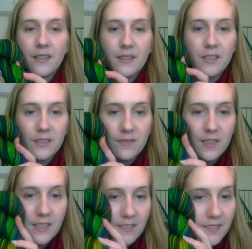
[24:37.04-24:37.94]
just
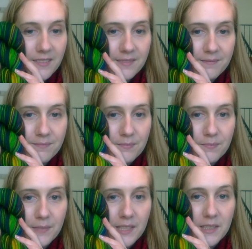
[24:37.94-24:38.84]
feel
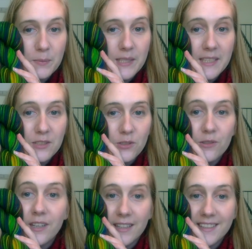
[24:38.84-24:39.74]
my husband is so
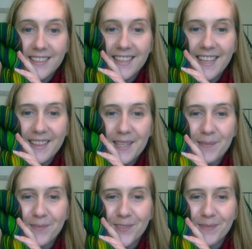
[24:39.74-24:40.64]
nice to get
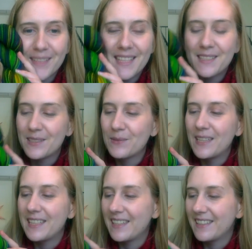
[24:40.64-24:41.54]
them for me. He's a
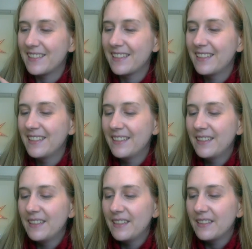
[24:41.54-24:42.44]
sweetheart.
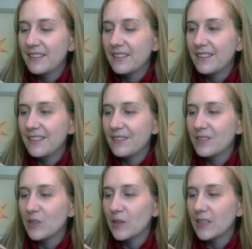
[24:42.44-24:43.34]
It
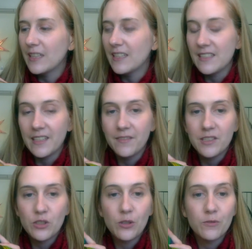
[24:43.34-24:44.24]
was on the last day of
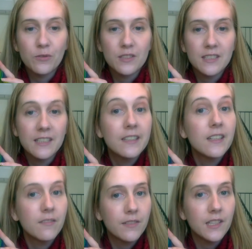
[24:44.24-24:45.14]
his conference and he
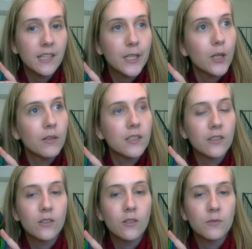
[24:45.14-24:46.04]
didn't feel like going to
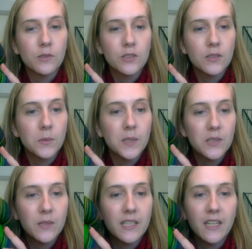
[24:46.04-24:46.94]
the conference, so he went
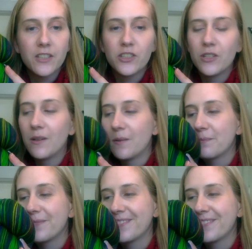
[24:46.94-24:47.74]
to a yarn shop.